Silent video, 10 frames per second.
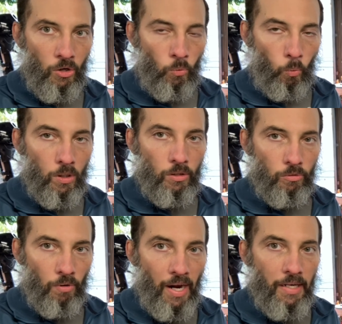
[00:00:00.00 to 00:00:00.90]
weren't
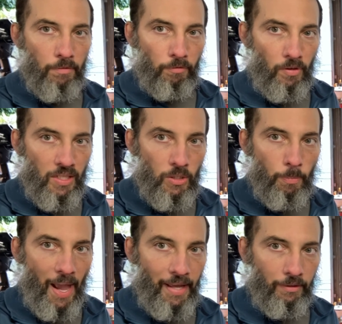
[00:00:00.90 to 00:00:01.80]
right for these
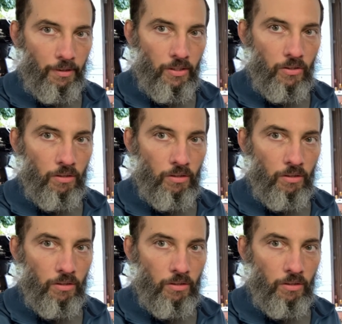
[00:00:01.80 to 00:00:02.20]
batteries.